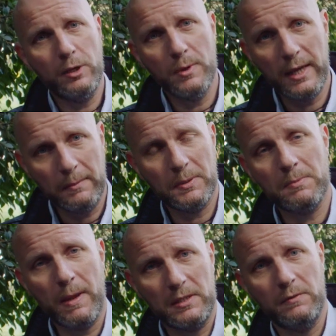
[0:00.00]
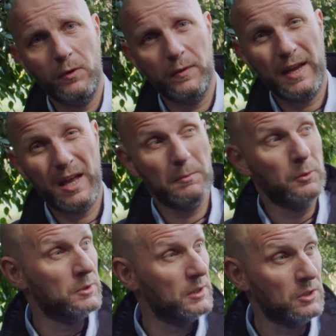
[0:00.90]
unique perspective on the
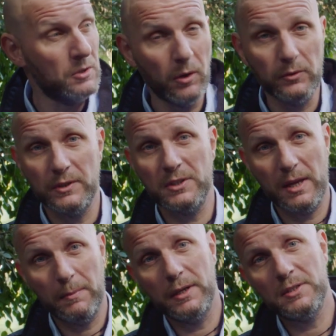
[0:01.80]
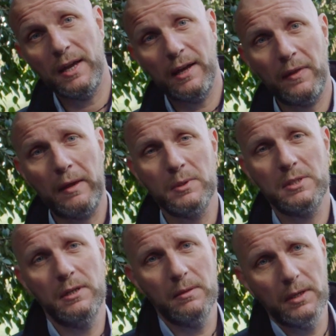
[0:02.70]
animals that's not dissimilar to how they would
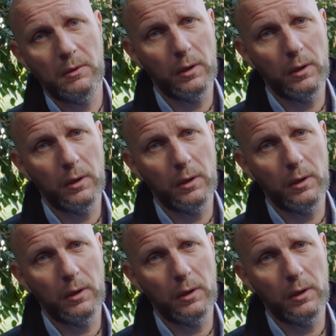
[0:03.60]
see them in the